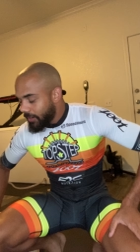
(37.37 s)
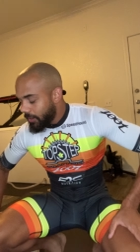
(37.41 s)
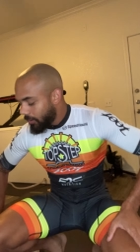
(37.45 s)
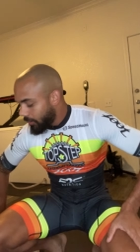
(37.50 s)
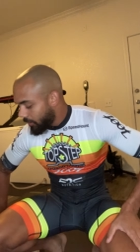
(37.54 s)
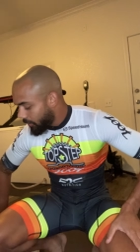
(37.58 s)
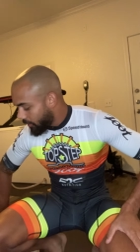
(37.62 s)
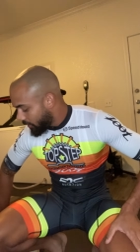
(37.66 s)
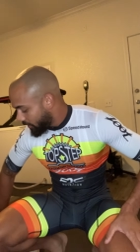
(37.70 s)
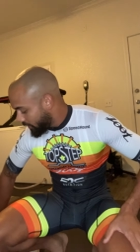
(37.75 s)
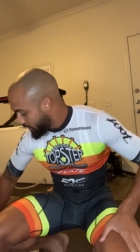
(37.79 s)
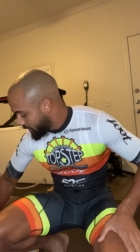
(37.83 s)

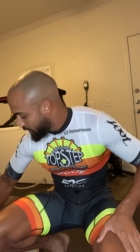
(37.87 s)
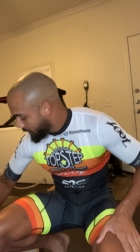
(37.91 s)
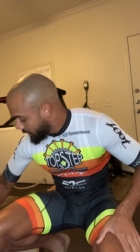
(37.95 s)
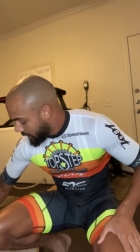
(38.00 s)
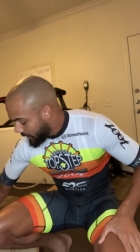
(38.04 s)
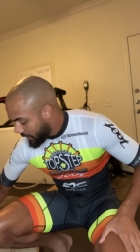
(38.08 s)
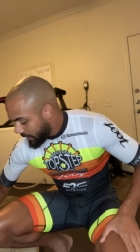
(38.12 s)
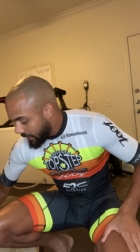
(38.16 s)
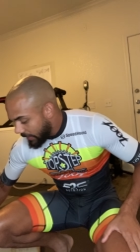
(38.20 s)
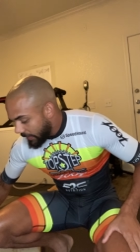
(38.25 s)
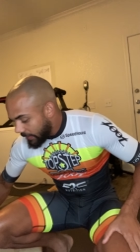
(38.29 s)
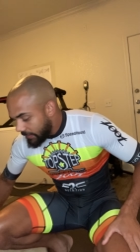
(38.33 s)
hard
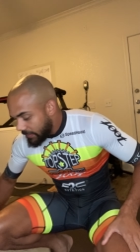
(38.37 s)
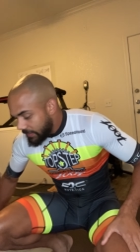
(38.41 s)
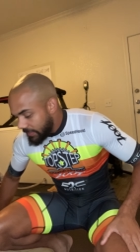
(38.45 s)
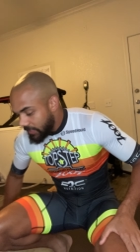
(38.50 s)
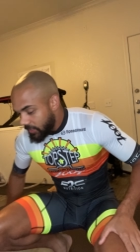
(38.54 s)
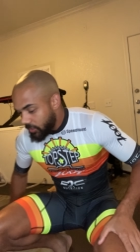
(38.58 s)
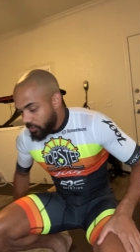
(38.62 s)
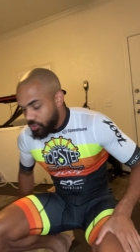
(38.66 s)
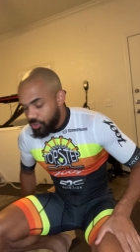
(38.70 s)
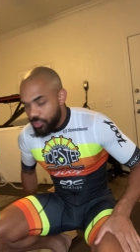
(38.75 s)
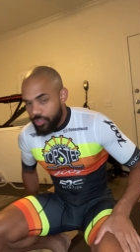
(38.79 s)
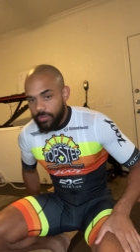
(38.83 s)
in the
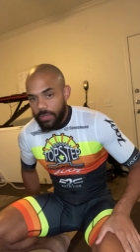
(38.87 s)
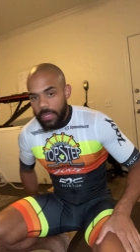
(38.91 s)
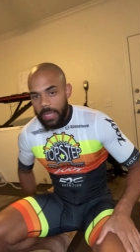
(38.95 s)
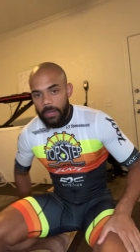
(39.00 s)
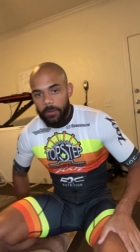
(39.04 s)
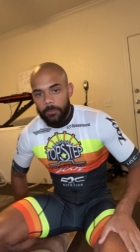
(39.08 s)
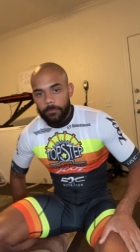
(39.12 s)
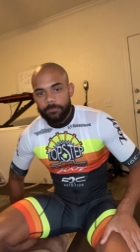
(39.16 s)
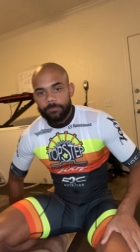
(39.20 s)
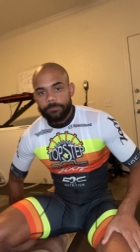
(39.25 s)
shootout